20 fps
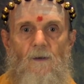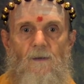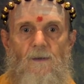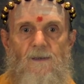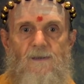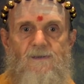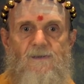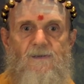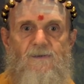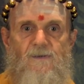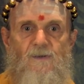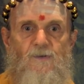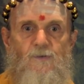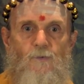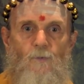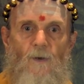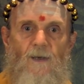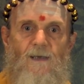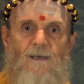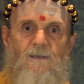This is the
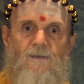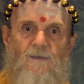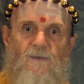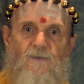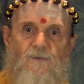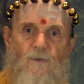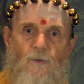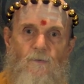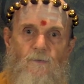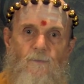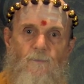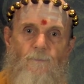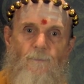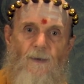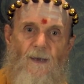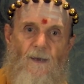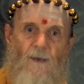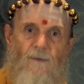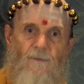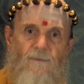straight and certain
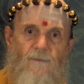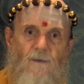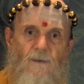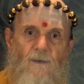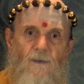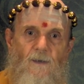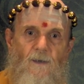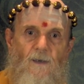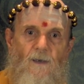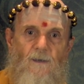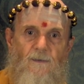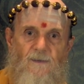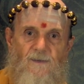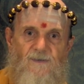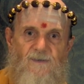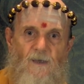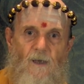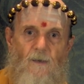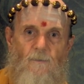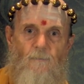path, the
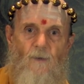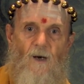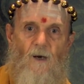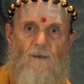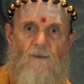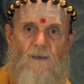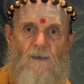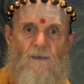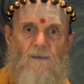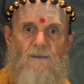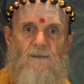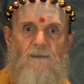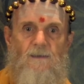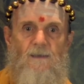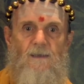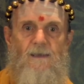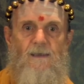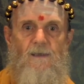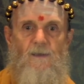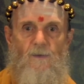Sanmarga
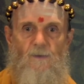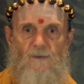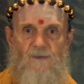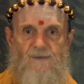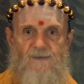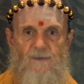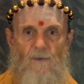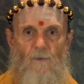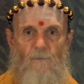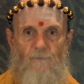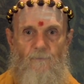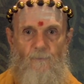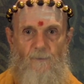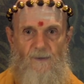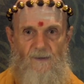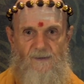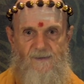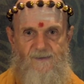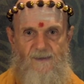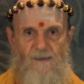leading to self
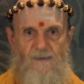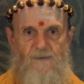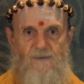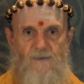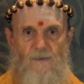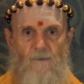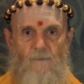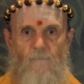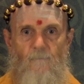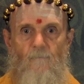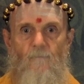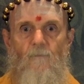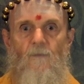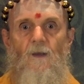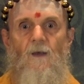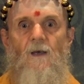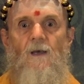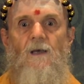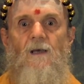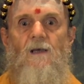realization,
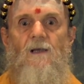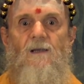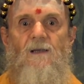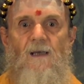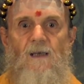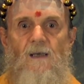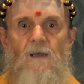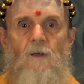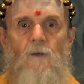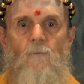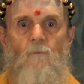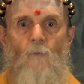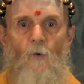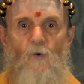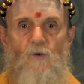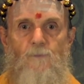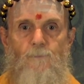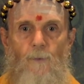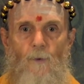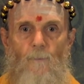the
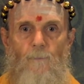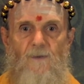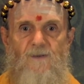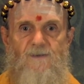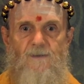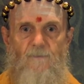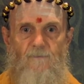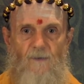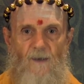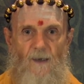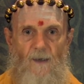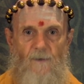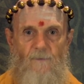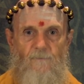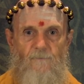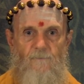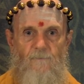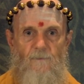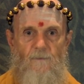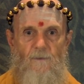inmost purpose of
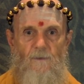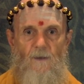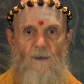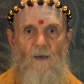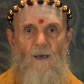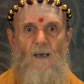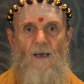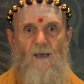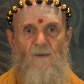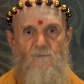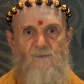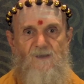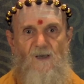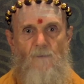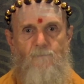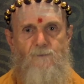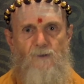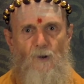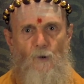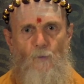life, and
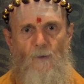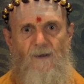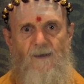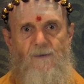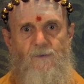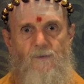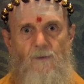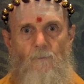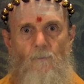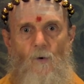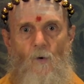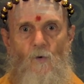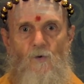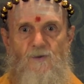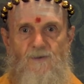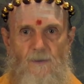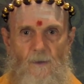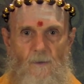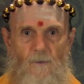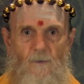subsequently to
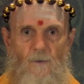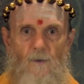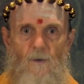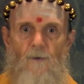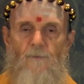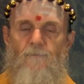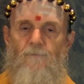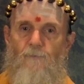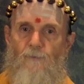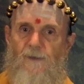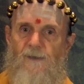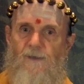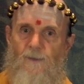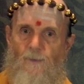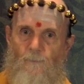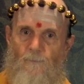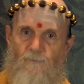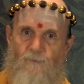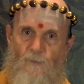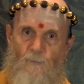moksha,
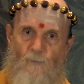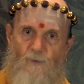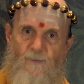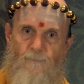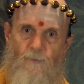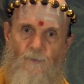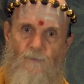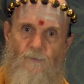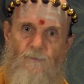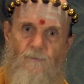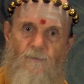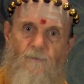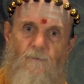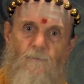freedom from rebirth